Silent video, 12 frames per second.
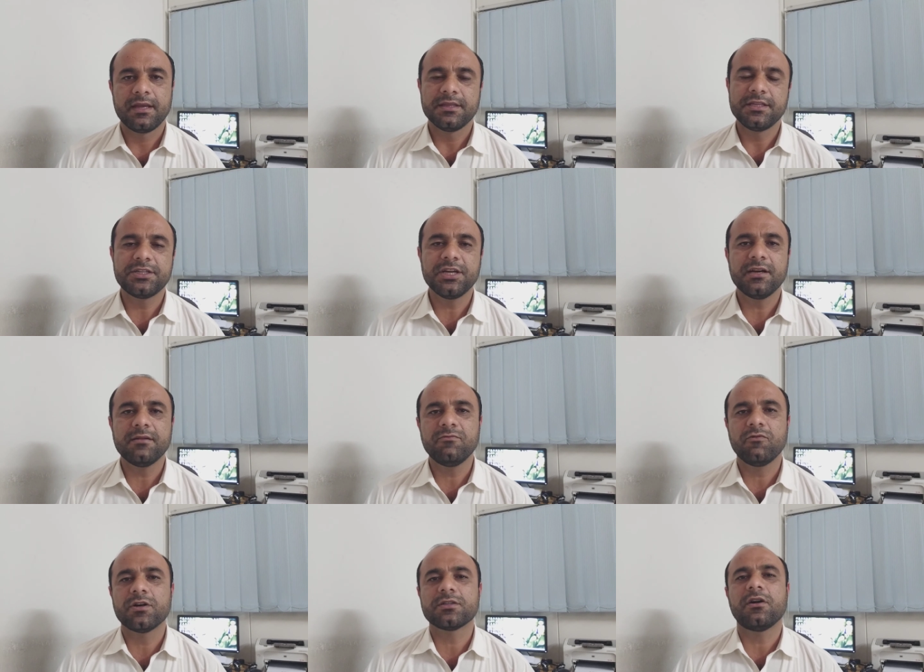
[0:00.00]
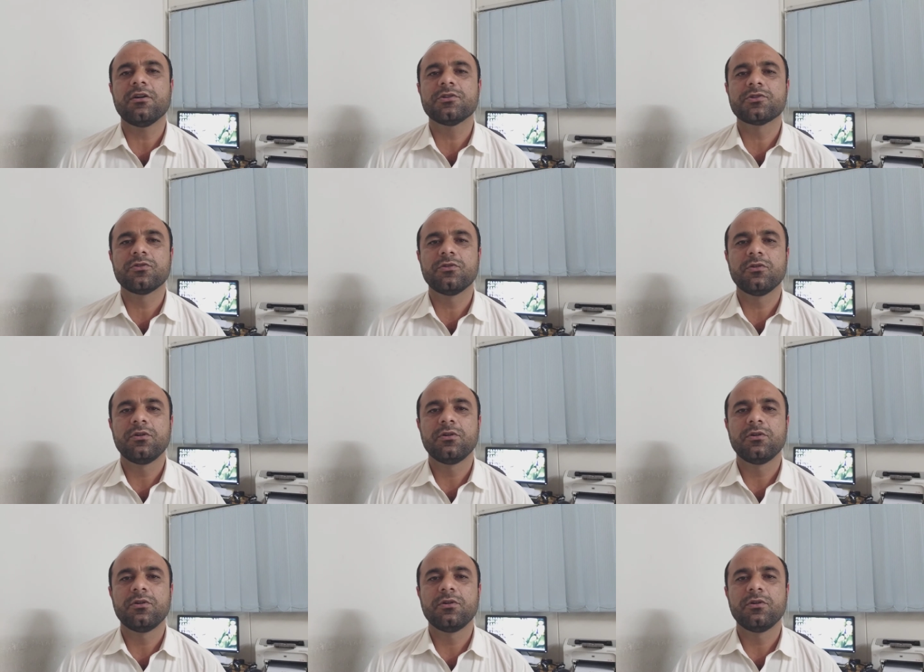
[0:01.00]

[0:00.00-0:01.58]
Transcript: The term was also